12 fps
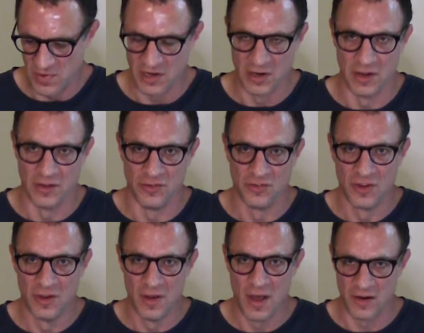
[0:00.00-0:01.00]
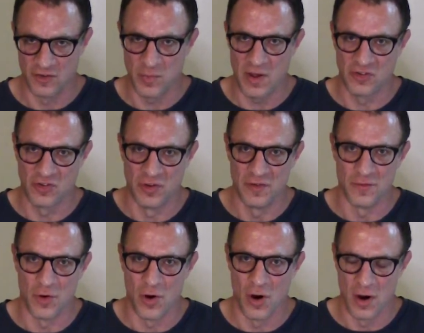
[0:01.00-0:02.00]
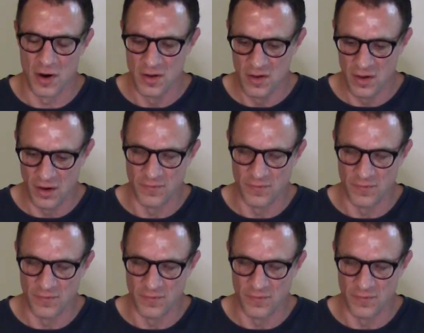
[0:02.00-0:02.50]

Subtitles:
Because, and especially for